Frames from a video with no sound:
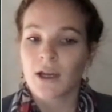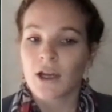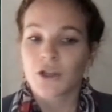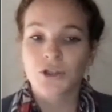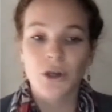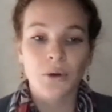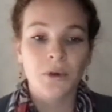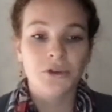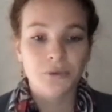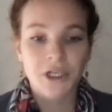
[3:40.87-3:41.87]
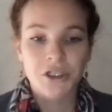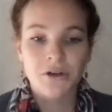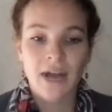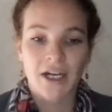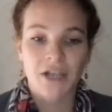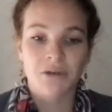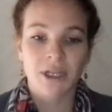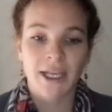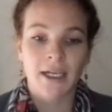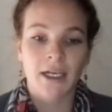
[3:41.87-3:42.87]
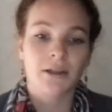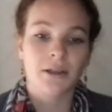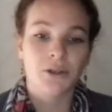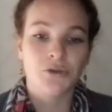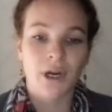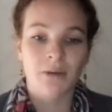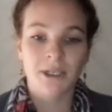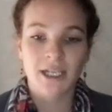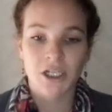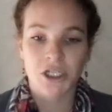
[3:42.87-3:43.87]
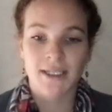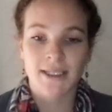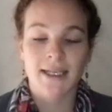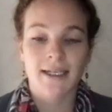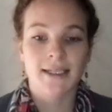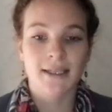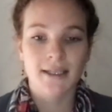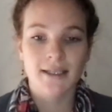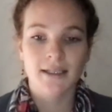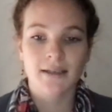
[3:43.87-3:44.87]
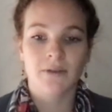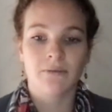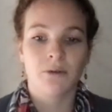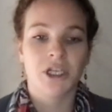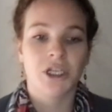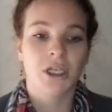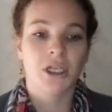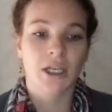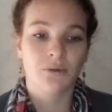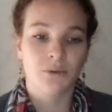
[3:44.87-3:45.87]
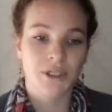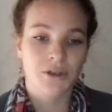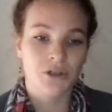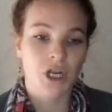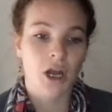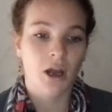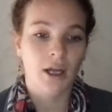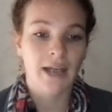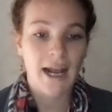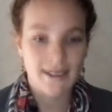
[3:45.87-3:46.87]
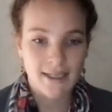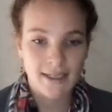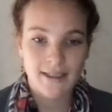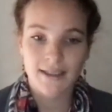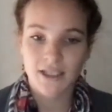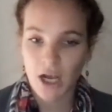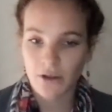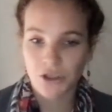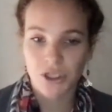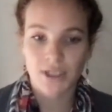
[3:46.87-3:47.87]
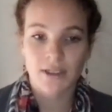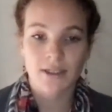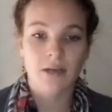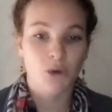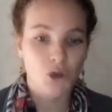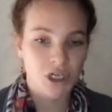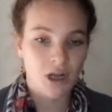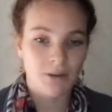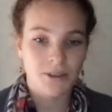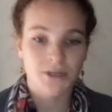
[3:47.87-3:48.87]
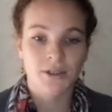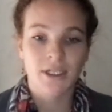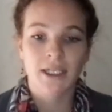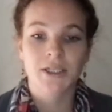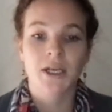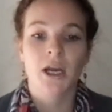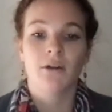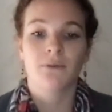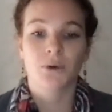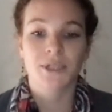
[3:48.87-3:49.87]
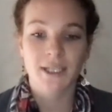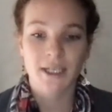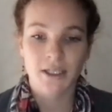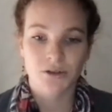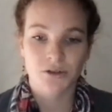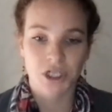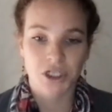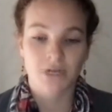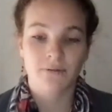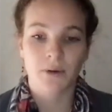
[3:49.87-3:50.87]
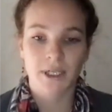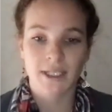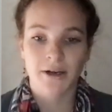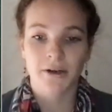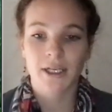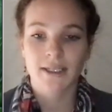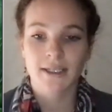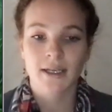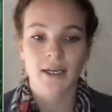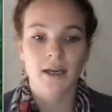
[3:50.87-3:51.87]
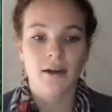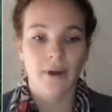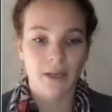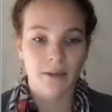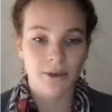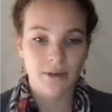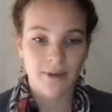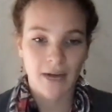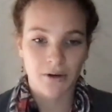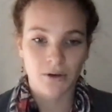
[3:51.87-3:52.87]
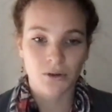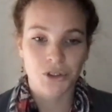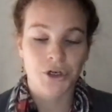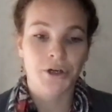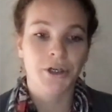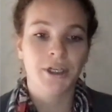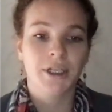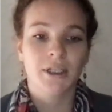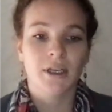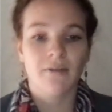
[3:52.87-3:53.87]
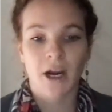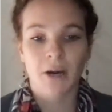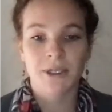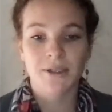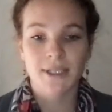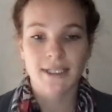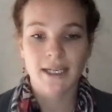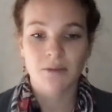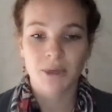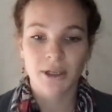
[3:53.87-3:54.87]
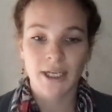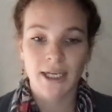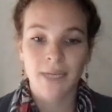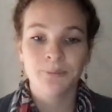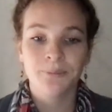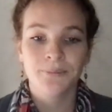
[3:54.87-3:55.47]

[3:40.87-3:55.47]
So the Regional Action Plan includes recommendations and a synthesis of information and research on assets, challenges, emerging opportunities for 6 strategic focus areas: viability of agriculture, environmental sustainability,